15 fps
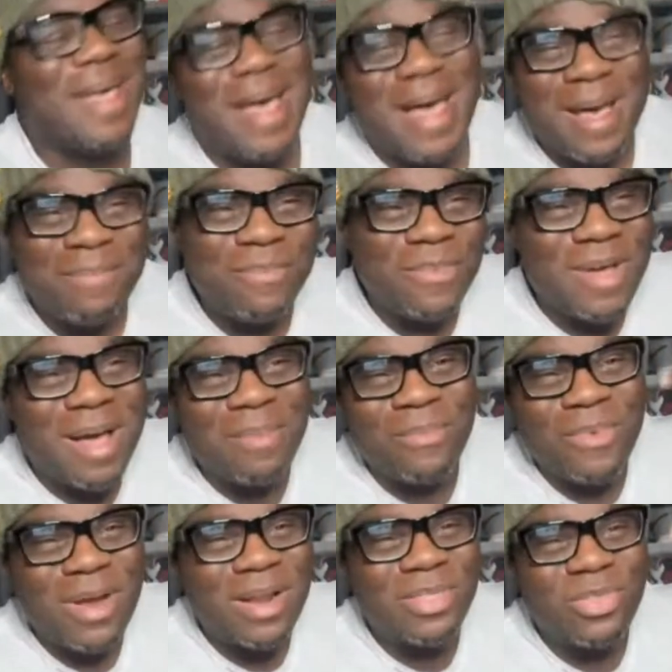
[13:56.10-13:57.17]
I'm
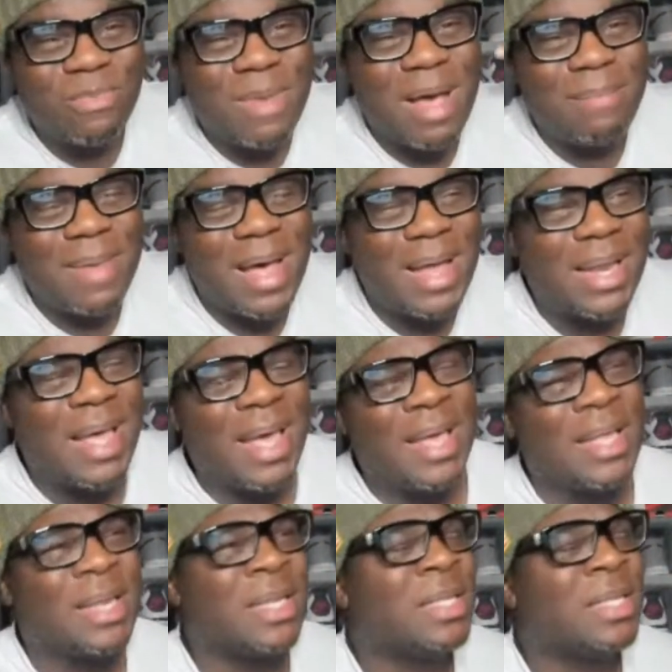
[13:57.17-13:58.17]
I'm running through my mind like